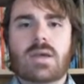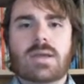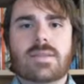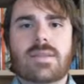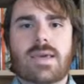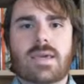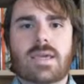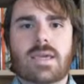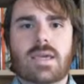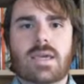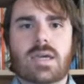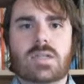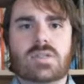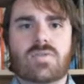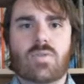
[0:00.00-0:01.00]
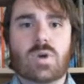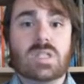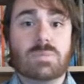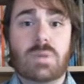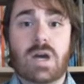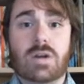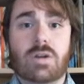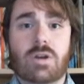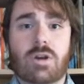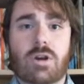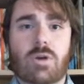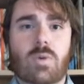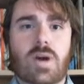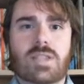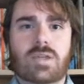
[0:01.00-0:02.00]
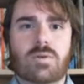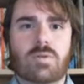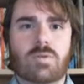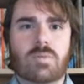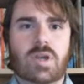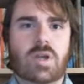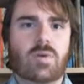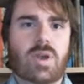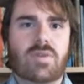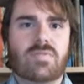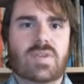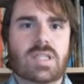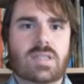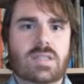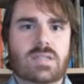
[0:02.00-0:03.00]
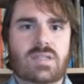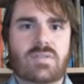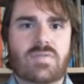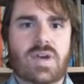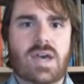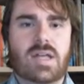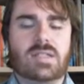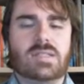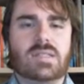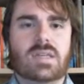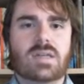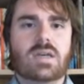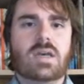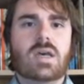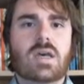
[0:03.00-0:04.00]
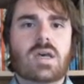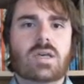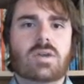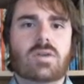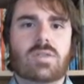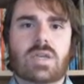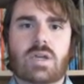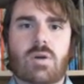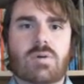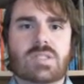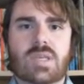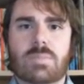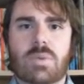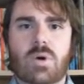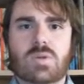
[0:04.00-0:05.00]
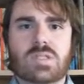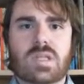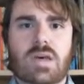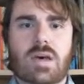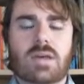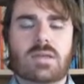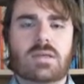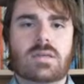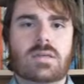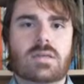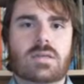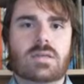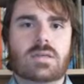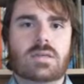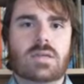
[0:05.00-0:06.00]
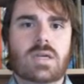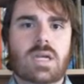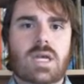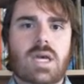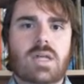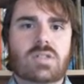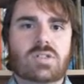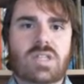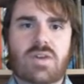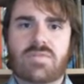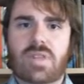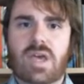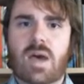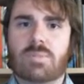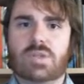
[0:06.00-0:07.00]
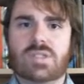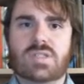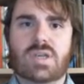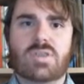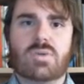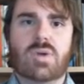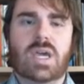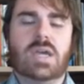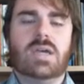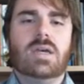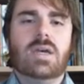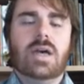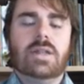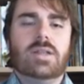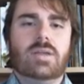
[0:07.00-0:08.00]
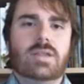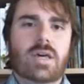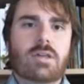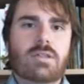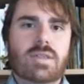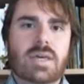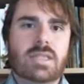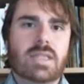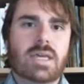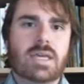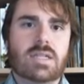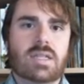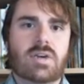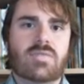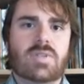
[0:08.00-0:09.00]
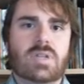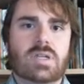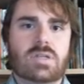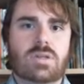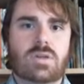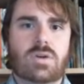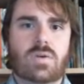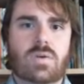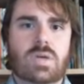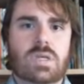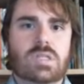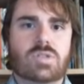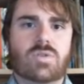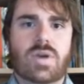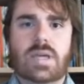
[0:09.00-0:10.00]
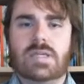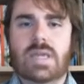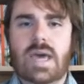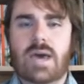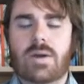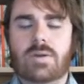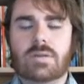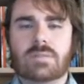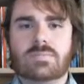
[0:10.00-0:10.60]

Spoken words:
They can get DeForest Buckner, who I think would be a great fit in the defense. They can always get Bosa. There's definitely options at 3. Now, the other thing they can definitely do is trade down.